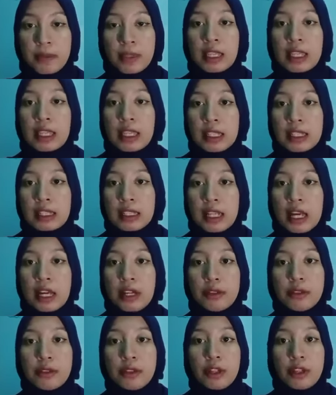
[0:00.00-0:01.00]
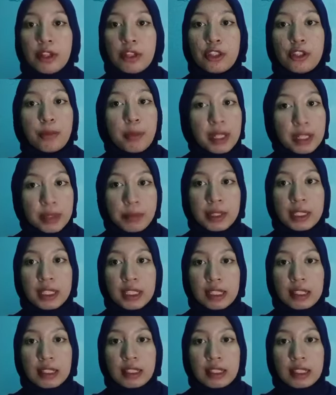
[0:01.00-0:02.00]
Now, you must be
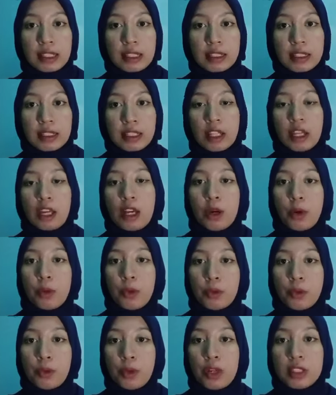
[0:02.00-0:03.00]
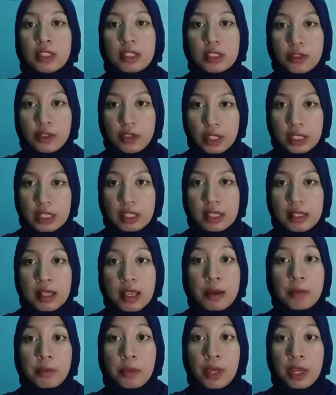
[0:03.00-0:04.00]
thinking, what the grace
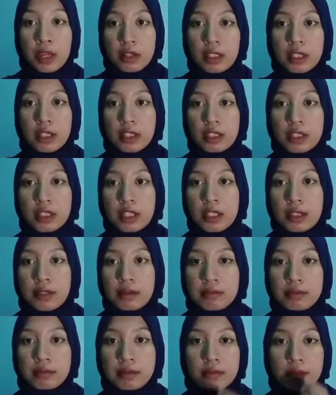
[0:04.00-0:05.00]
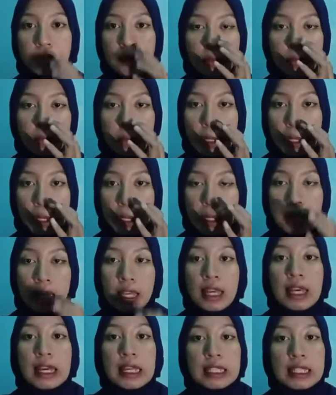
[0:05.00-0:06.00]
period? The